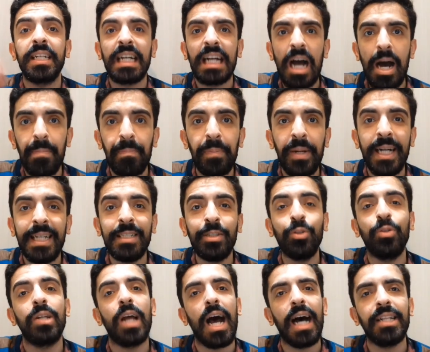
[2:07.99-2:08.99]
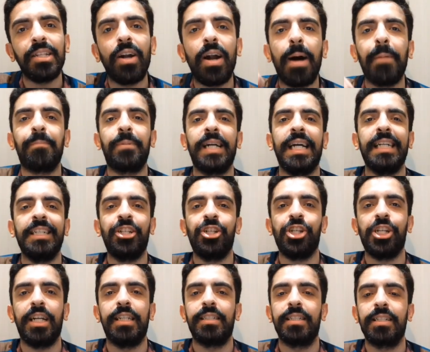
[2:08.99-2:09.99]
compared to the other
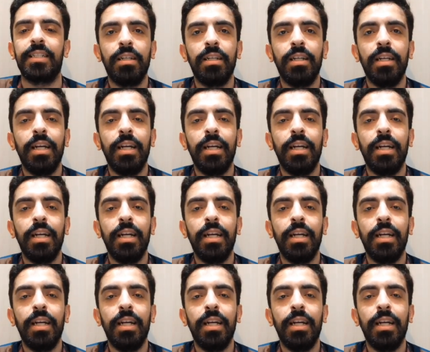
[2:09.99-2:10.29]
operations.